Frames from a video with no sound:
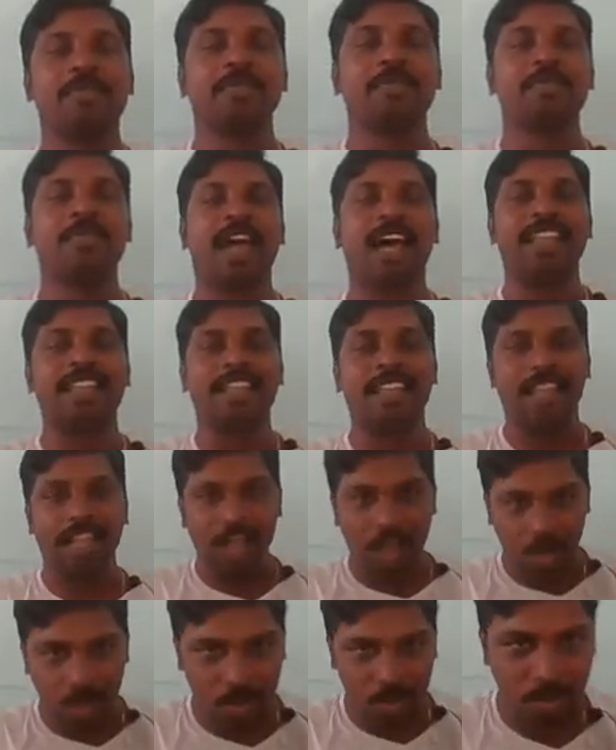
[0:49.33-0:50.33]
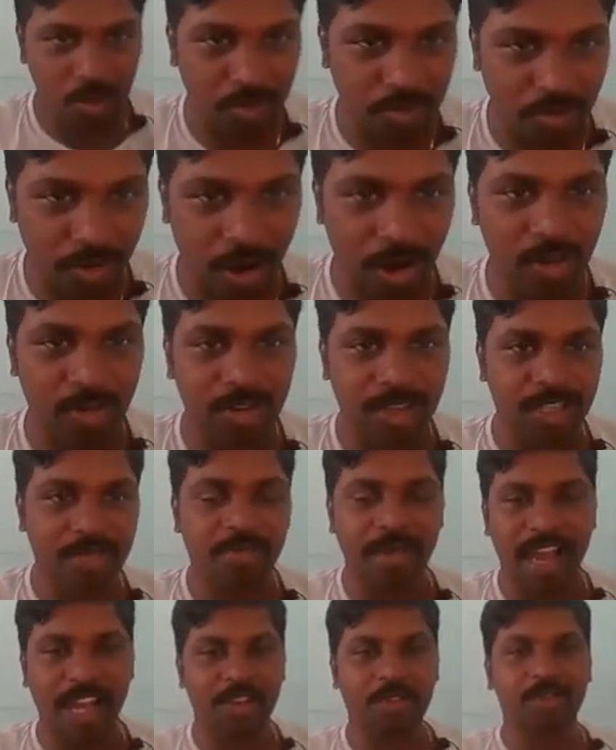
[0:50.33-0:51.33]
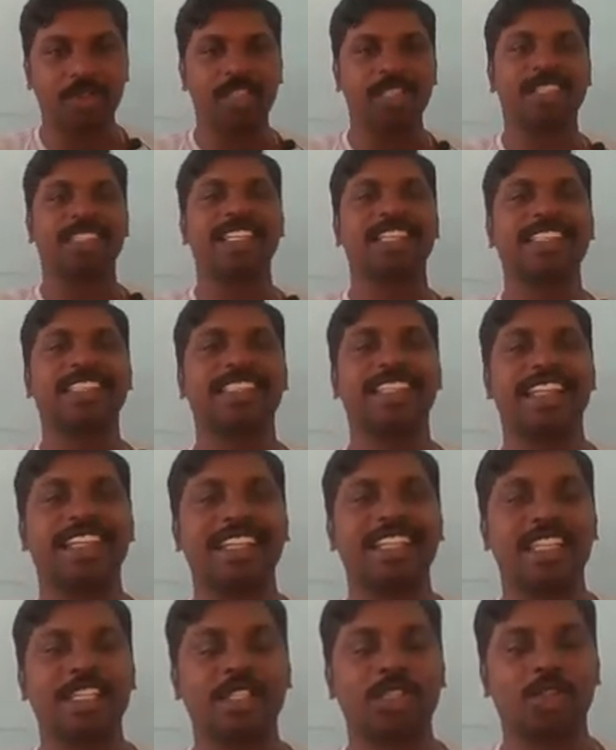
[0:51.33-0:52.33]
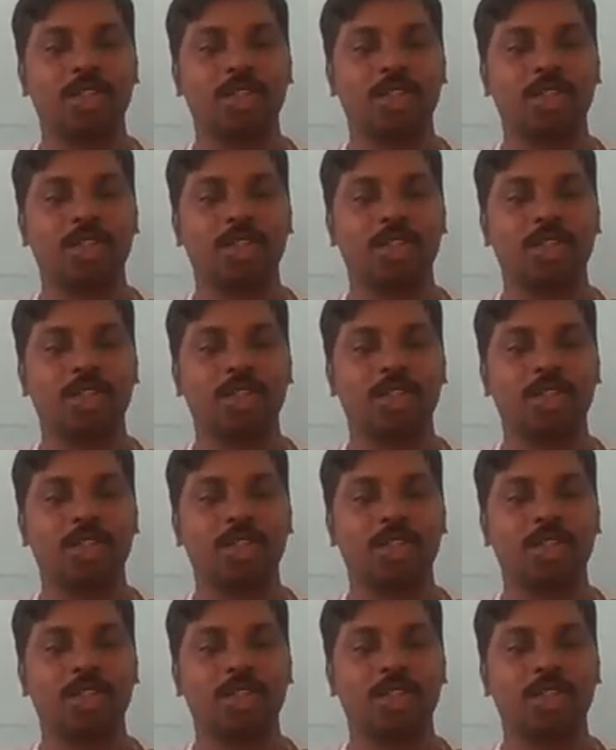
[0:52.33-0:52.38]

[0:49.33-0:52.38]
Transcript: and then I'll have to move forward, backward, things like this.